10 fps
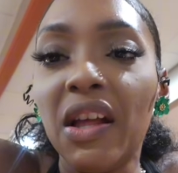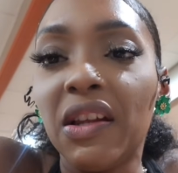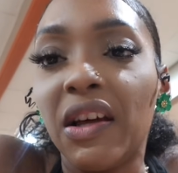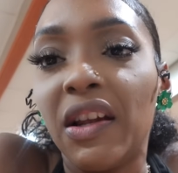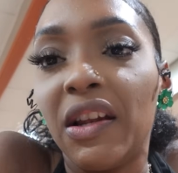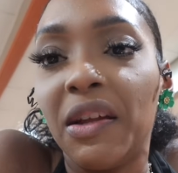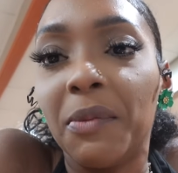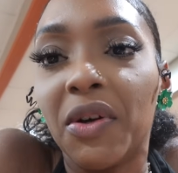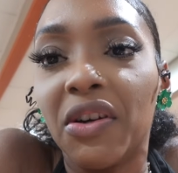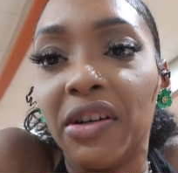The other day I
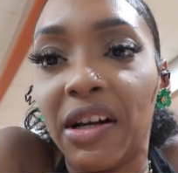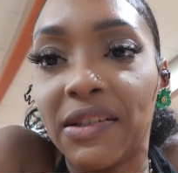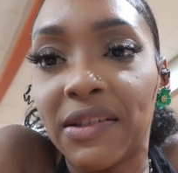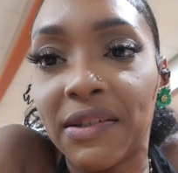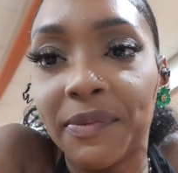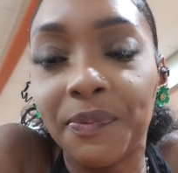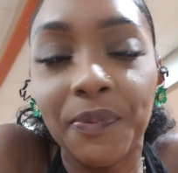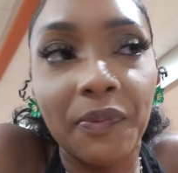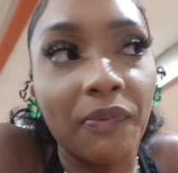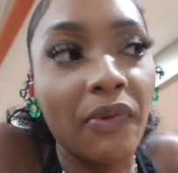got Ras.
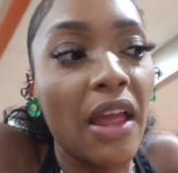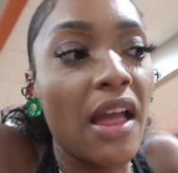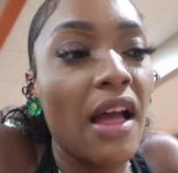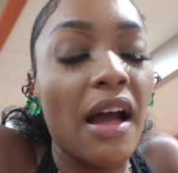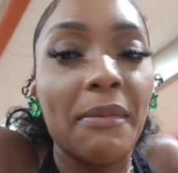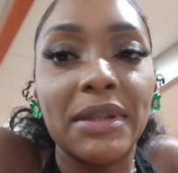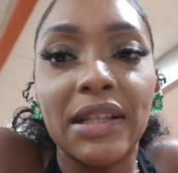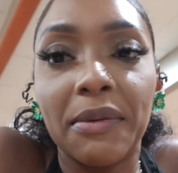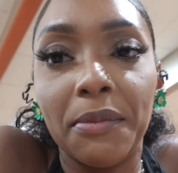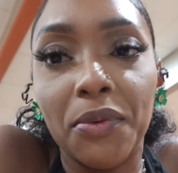I'm gonna
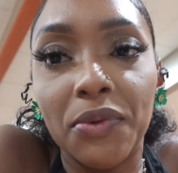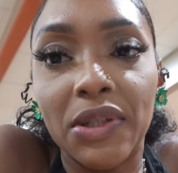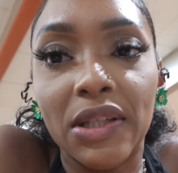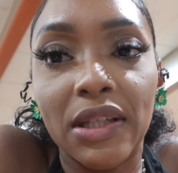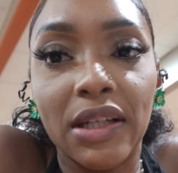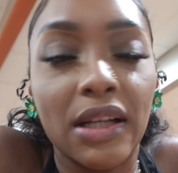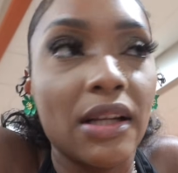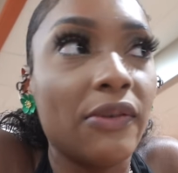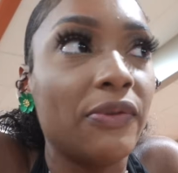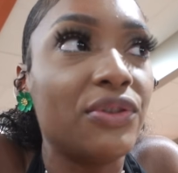take boosting
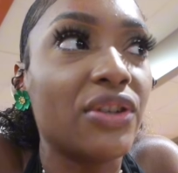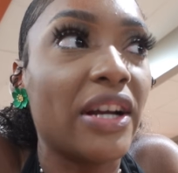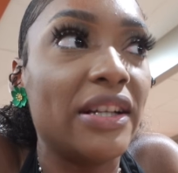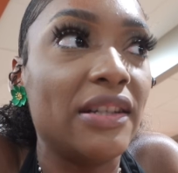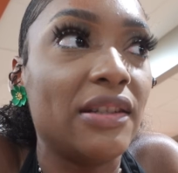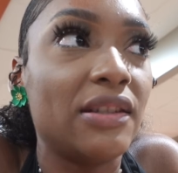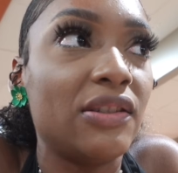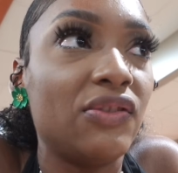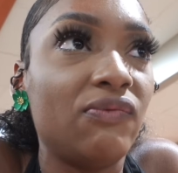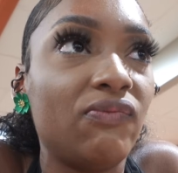to try
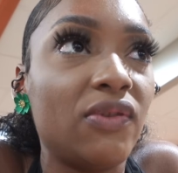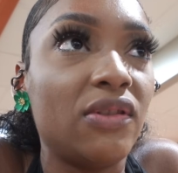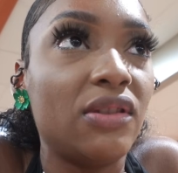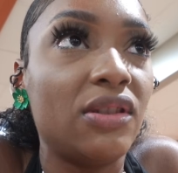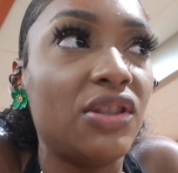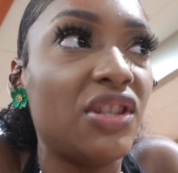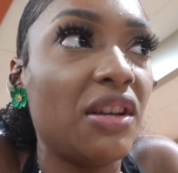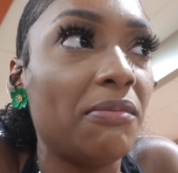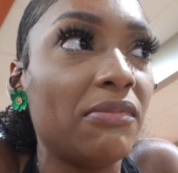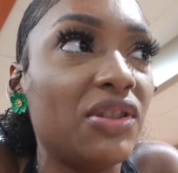this
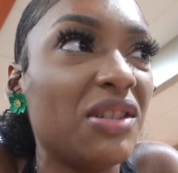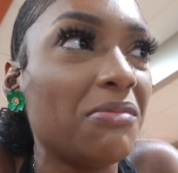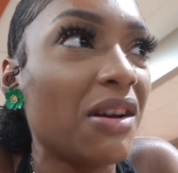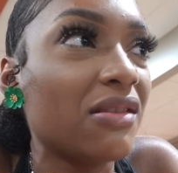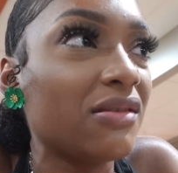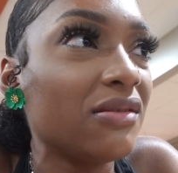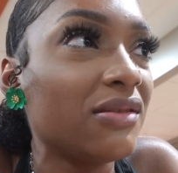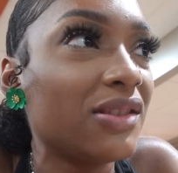chili mango.